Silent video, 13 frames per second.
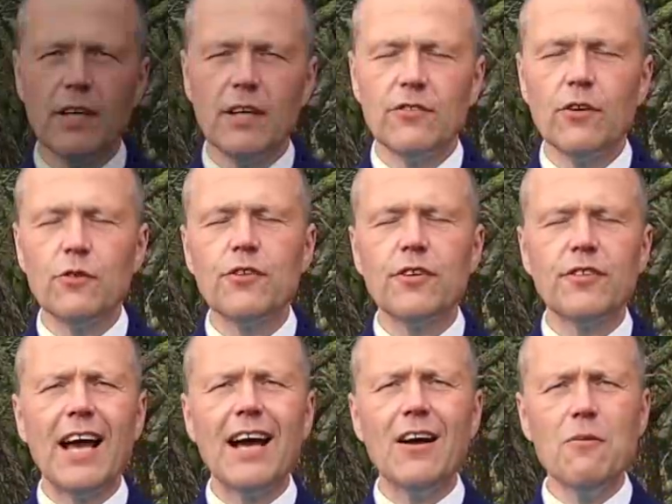So just
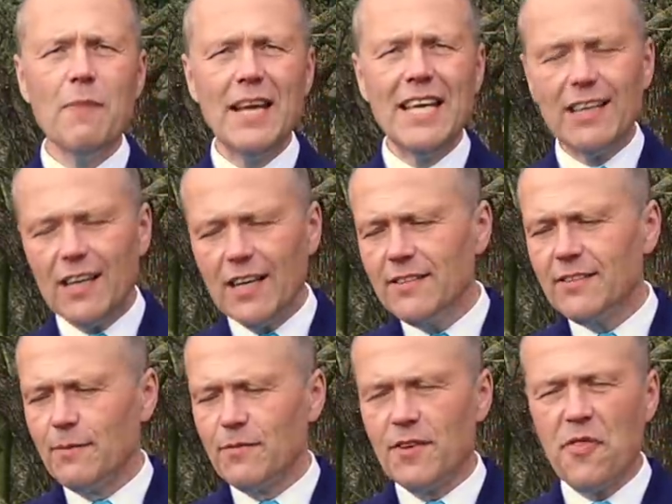how many
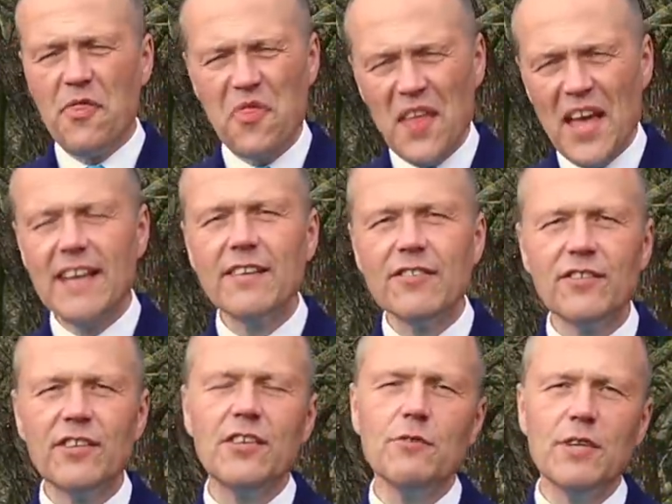items and things
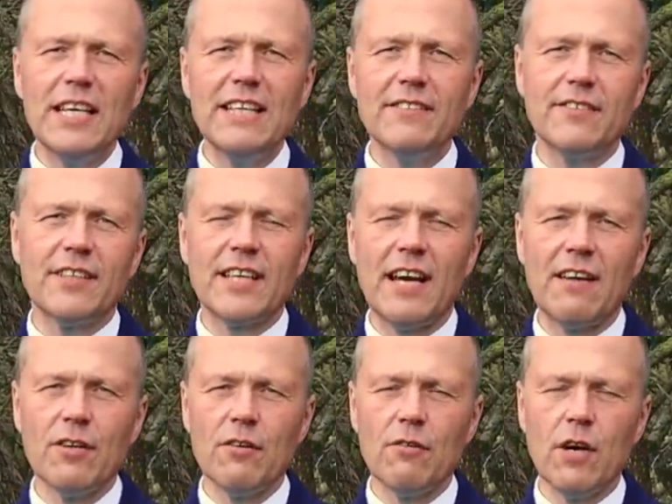do you need to
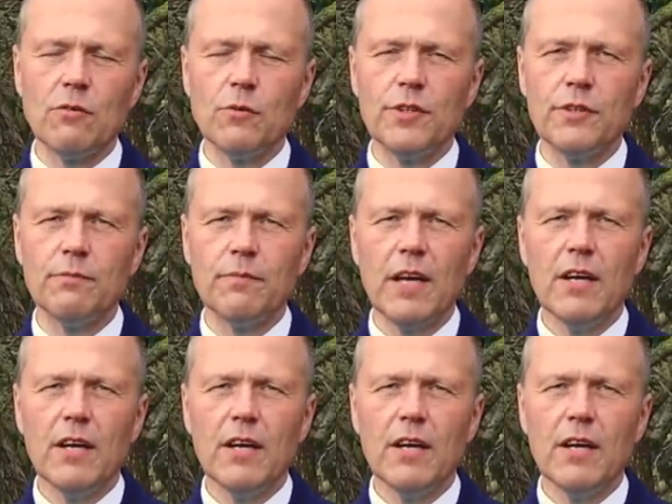carry around with you?